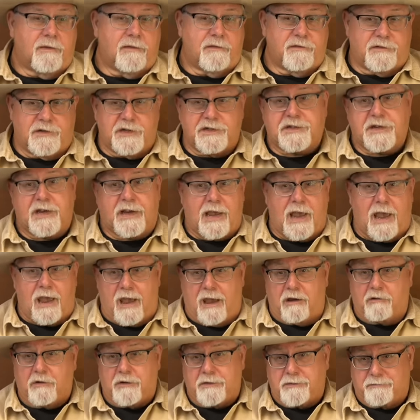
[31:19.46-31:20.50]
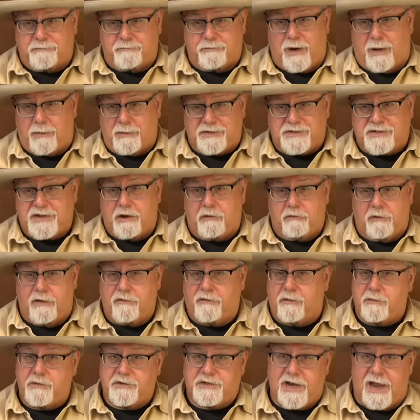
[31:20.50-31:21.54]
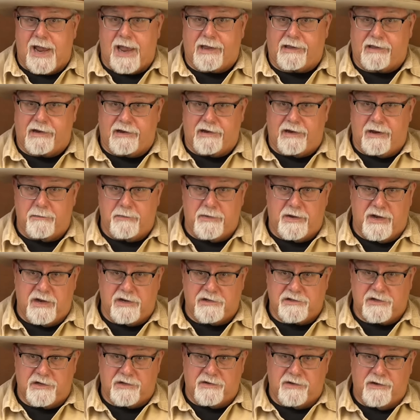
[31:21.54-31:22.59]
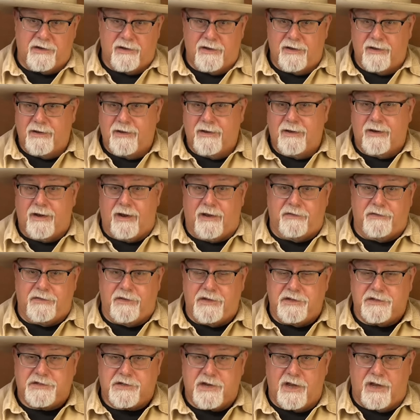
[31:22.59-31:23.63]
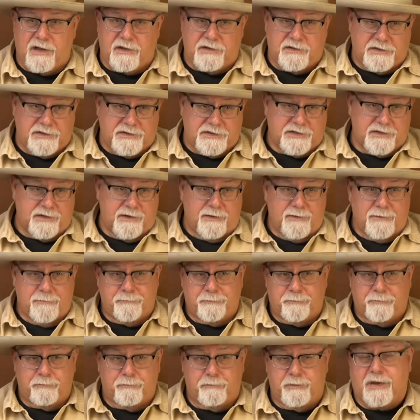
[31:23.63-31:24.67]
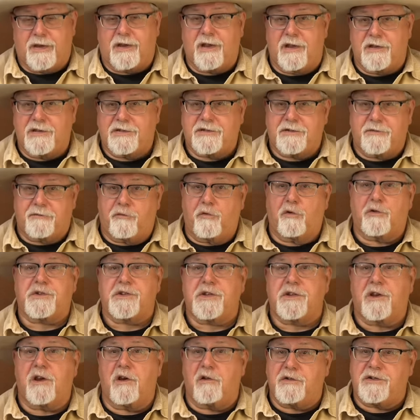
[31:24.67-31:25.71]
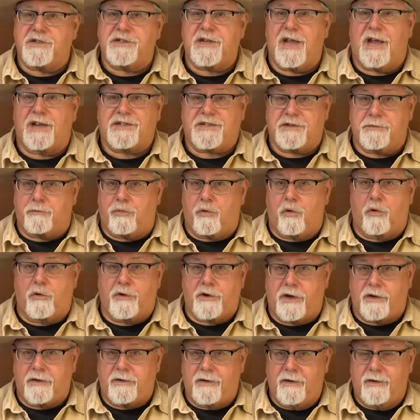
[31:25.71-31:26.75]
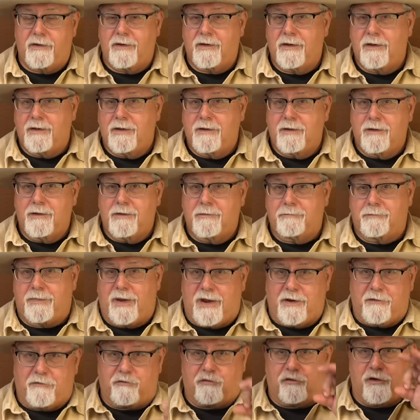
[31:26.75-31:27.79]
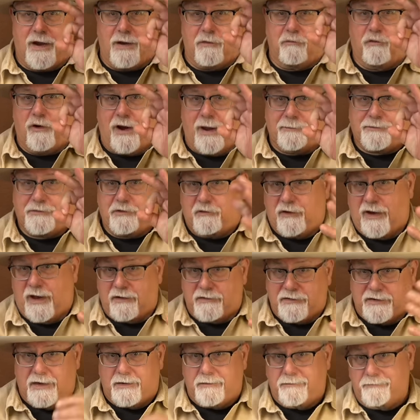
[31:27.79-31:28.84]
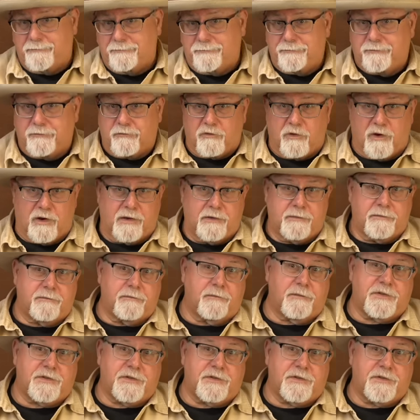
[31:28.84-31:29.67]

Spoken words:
Just like I would probably stay away from jacketed ammunition in these guns, because the forcing cone's not supported by a frame wrapped around it, right?